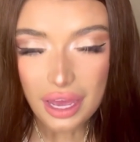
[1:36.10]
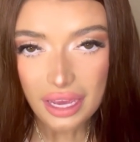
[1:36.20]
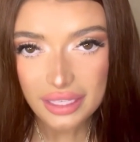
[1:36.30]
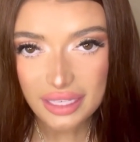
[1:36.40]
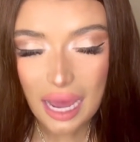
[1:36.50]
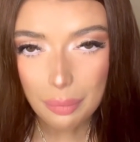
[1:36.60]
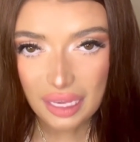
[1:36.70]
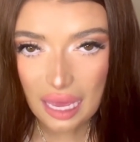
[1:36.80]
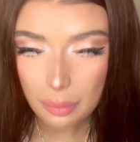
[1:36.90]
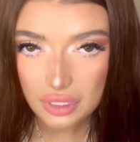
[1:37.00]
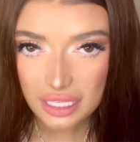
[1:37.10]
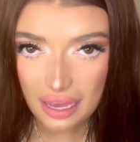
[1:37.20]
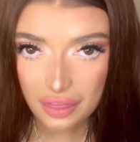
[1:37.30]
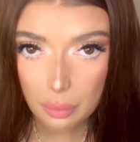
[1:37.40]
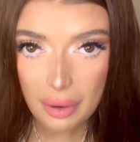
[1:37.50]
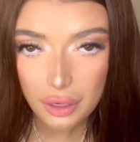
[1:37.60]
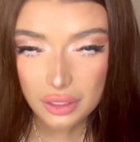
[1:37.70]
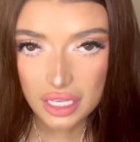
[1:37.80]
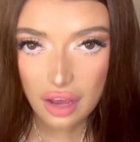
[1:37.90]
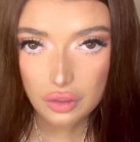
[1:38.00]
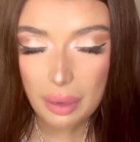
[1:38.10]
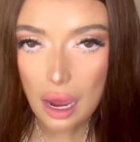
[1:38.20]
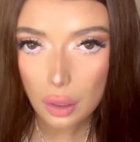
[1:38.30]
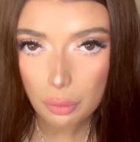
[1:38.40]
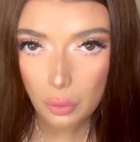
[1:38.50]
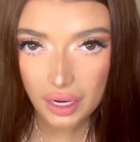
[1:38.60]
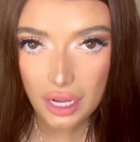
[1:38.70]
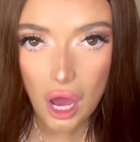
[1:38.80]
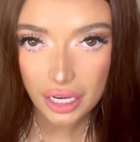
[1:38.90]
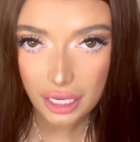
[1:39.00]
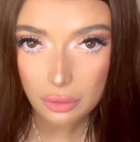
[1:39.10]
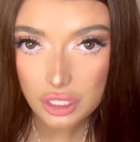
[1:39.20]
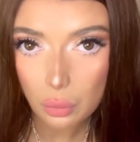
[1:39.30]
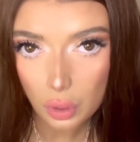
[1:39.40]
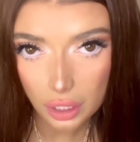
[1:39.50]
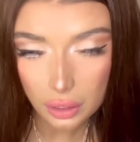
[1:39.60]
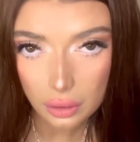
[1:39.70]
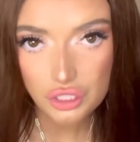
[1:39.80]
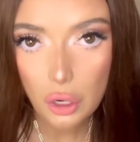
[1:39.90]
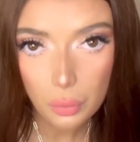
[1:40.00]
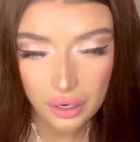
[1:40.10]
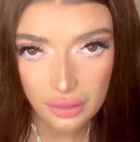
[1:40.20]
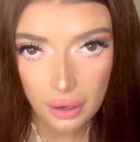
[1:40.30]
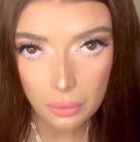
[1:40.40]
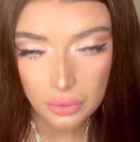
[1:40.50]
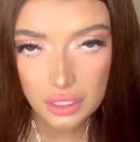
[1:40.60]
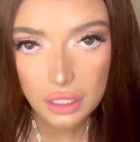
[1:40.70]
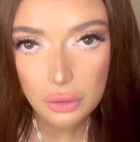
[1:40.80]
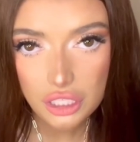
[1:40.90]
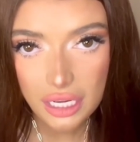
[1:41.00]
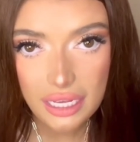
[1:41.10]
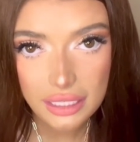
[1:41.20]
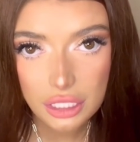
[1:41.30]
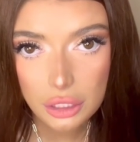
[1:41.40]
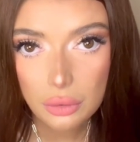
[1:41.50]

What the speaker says: is not being able to get their Microsoft PowerPoint audio to work. Don't worry though, the solution isn't too